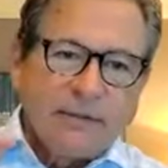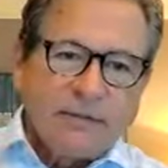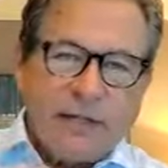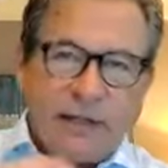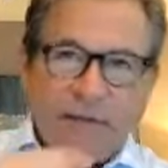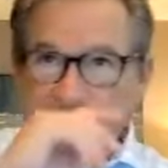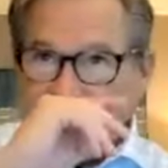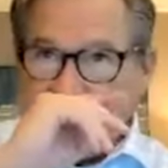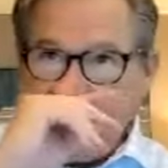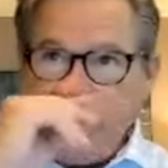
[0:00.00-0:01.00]
7
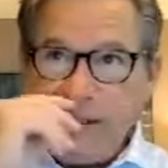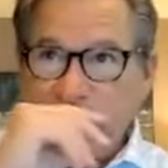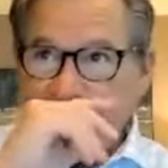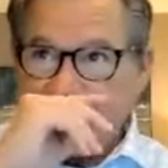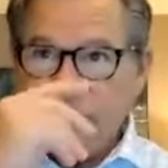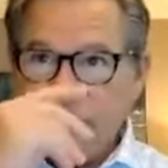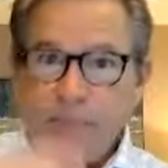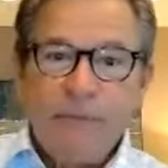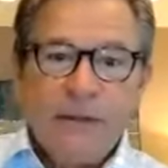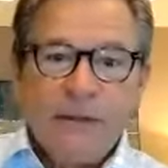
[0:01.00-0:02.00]
keys
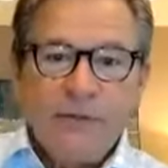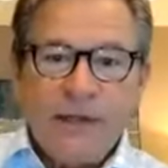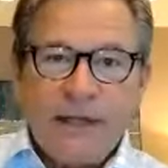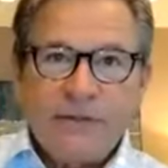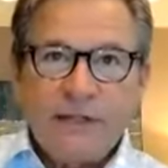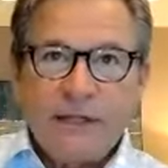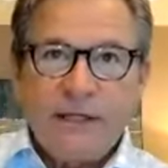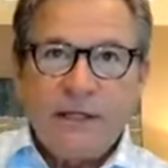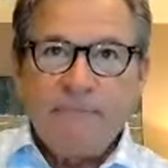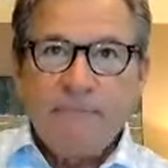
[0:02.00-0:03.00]
that
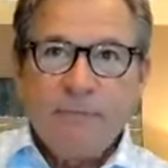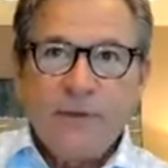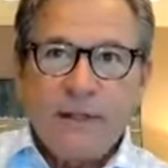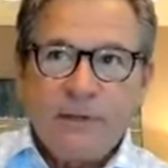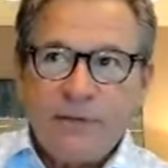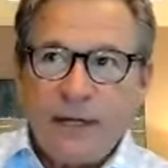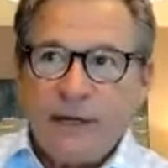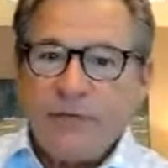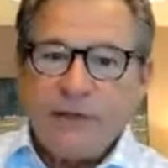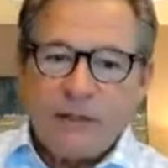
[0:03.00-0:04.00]
that
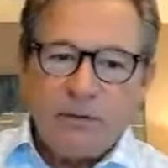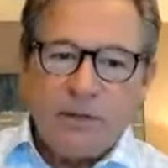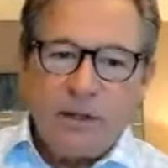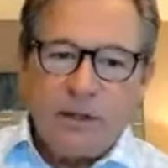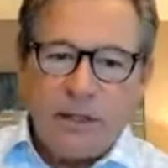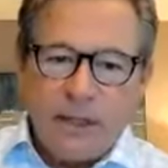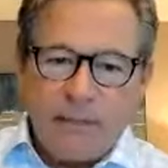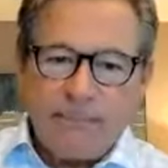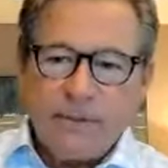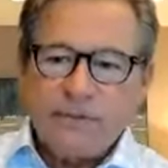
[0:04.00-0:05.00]
I think will
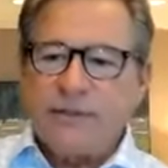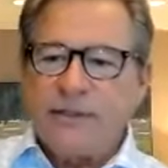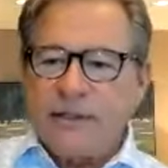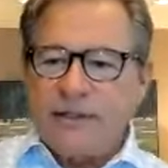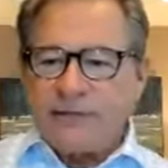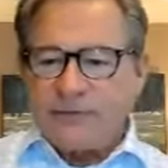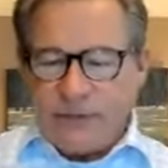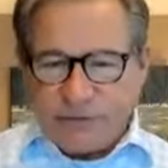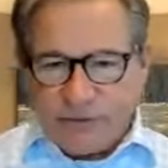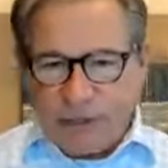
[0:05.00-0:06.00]
help us. And then
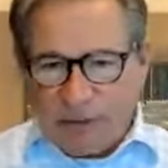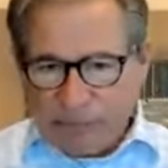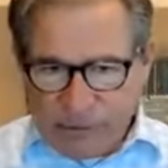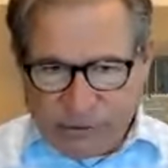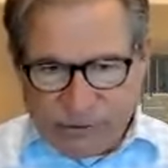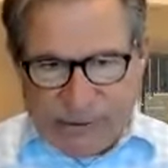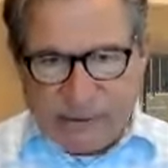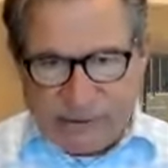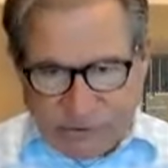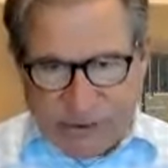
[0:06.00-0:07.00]
this is all going to set
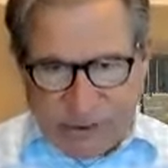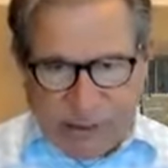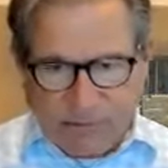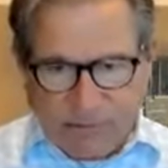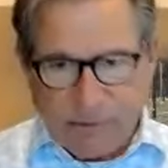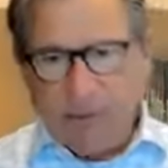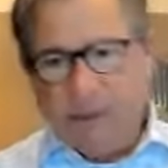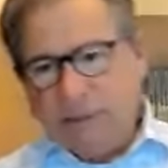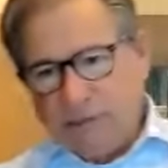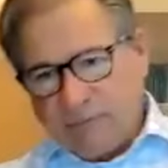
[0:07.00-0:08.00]
us up
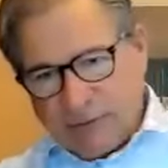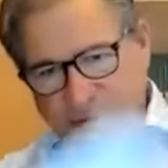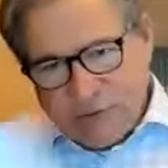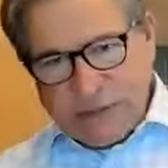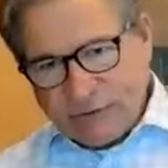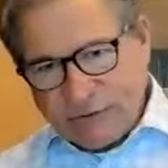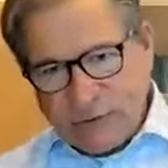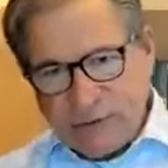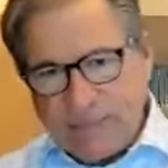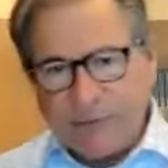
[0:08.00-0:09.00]
for our session
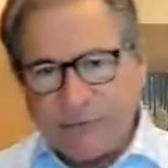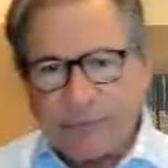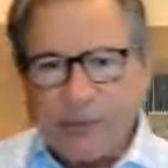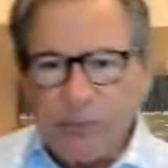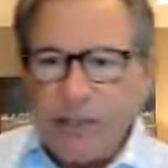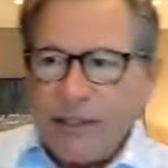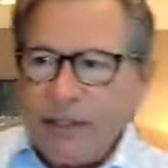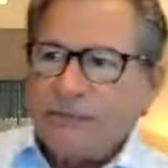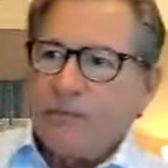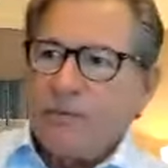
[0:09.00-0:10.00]
in about 3
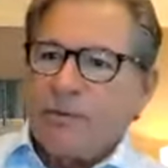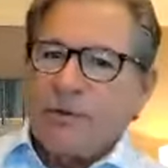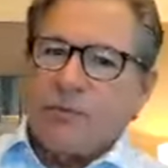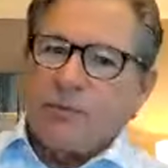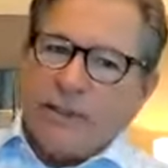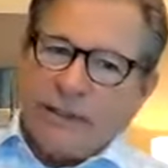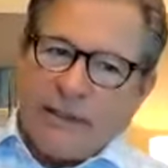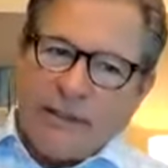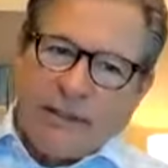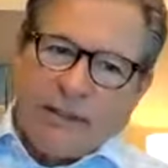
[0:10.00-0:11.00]
weeks, where we're going to
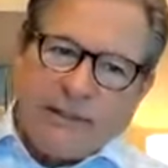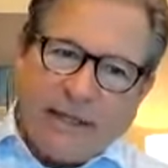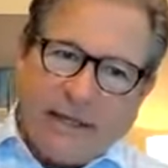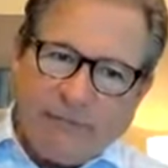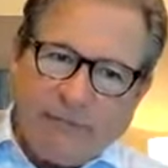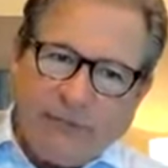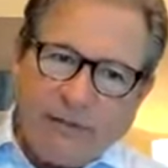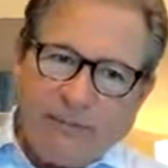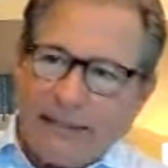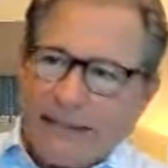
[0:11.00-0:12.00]
really dive into
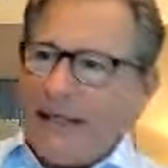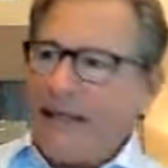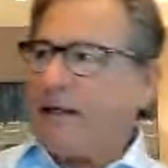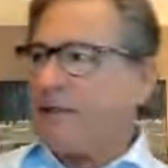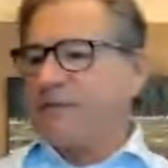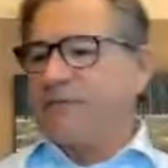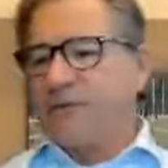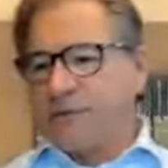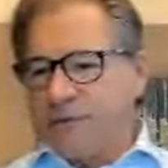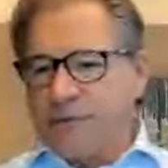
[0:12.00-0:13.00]
the mechanics of
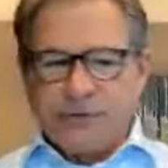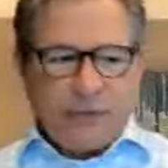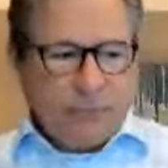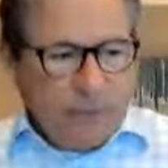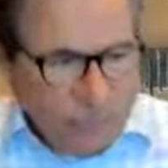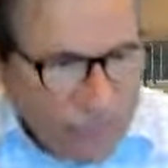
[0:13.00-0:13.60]
recruiting. So here's